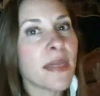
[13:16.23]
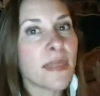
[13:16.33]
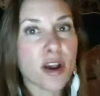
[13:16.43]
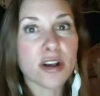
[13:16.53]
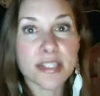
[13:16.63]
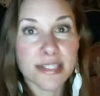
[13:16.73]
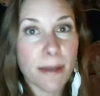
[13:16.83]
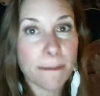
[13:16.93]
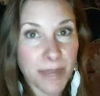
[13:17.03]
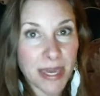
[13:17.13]
There are
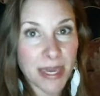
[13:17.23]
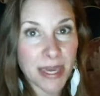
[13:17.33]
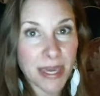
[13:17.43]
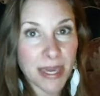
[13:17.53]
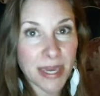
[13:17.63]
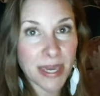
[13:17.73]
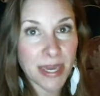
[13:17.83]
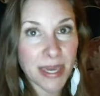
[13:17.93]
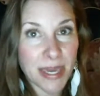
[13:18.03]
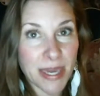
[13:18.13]
some people
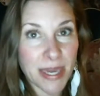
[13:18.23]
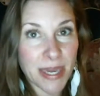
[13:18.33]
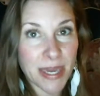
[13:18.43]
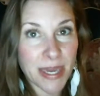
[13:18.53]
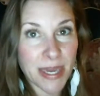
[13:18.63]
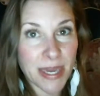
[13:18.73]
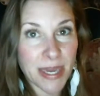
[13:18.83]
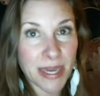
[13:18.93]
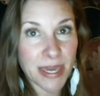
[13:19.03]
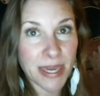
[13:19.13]
that I
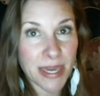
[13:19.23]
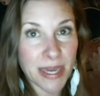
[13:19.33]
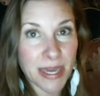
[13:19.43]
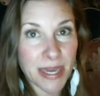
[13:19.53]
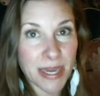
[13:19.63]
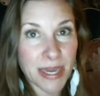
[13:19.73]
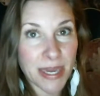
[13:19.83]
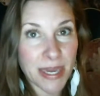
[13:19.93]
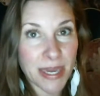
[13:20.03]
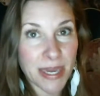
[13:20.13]
just don't talk to
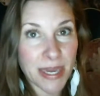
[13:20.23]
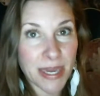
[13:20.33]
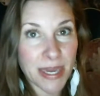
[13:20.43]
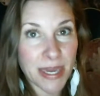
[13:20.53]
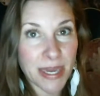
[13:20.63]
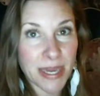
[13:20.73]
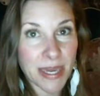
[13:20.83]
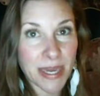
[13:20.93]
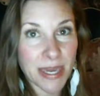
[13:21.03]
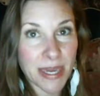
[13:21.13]
anymore.
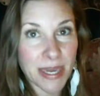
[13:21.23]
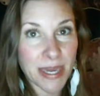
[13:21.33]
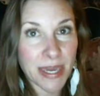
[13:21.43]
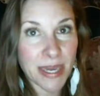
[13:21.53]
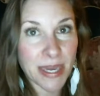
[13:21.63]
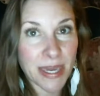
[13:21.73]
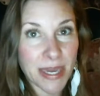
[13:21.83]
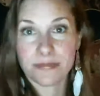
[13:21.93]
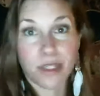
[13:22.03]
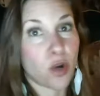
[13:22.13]
You know why?
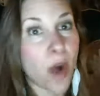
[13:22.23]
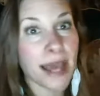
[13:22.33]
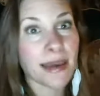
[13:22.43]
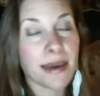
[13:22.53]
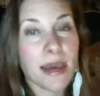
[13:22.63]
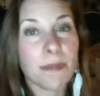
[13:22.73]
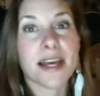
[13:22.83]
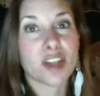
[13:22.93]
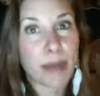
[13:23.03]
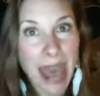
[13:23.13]
Because our pattern
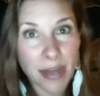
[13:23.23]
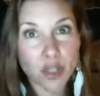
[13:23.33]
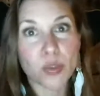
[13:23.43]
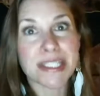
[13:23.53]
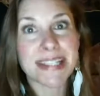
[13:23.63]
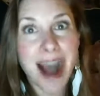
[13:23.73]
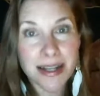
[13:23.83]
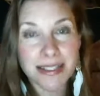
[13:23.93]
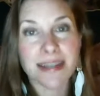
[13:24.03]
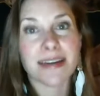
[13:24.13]
was toxic
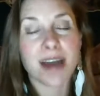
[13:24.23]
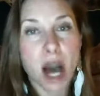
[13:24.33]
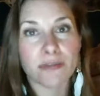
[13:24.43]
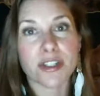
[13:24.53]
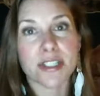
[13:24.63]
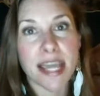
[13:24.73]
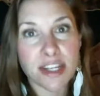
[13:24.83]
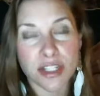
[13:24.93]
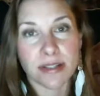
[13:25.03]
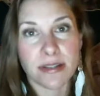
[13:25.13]

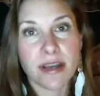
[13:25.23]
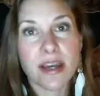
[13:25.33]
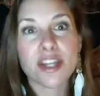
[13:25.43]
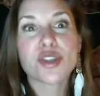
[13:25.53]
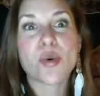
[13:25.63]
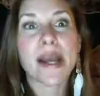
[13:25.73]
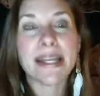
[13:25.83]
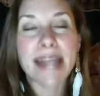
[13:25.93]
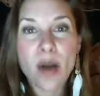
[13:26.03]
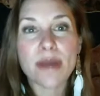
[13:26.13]
conversation. So I
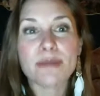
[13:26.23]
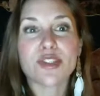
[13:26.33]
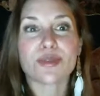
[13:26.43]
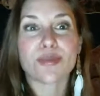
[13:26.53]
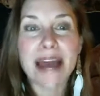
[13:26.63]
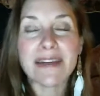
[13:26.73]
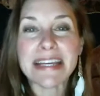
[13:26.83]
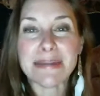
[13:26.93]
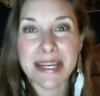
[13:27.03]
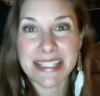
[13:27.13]
now am
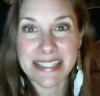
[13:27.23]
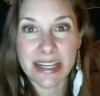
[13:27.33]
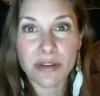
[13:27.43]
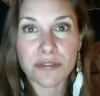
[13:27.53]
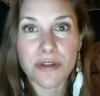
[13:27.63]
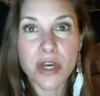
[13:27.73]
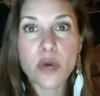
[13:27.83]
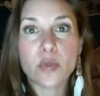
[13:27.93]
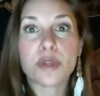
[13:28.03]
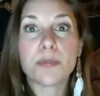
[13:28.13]
surrounding myself
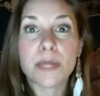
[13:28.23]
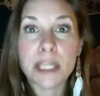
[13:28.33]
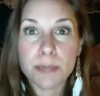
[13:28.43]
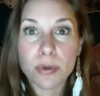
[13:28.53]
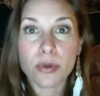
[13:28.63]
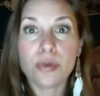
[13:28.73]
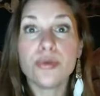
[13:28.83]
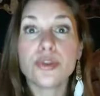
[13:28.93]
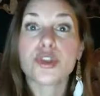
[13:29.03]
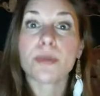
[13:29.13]
with people
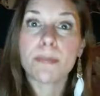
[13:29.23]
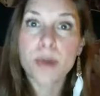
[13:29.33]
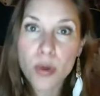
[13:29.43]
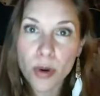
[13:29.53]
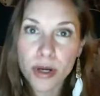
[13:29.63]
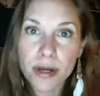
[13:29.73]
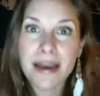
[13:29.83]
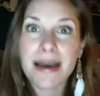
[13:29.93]
who support